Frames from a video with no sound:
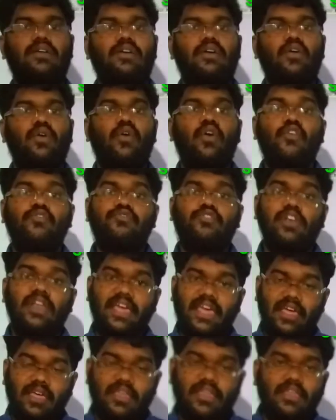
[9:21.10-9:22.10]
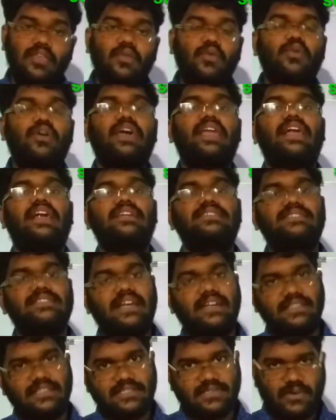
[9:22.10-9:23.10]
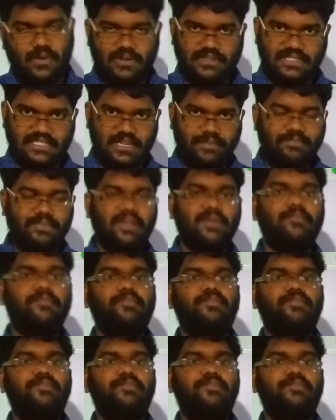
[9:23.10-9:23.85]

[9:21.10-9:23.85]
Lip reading: Hopefully, you can understand this concept.